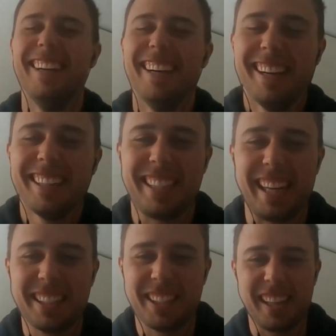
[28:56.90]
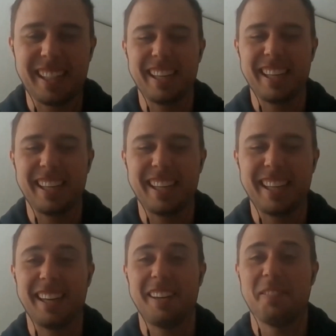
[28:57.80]
Sounds like
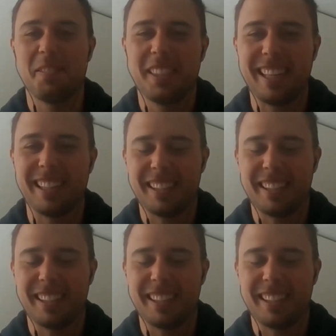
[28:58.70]
sounds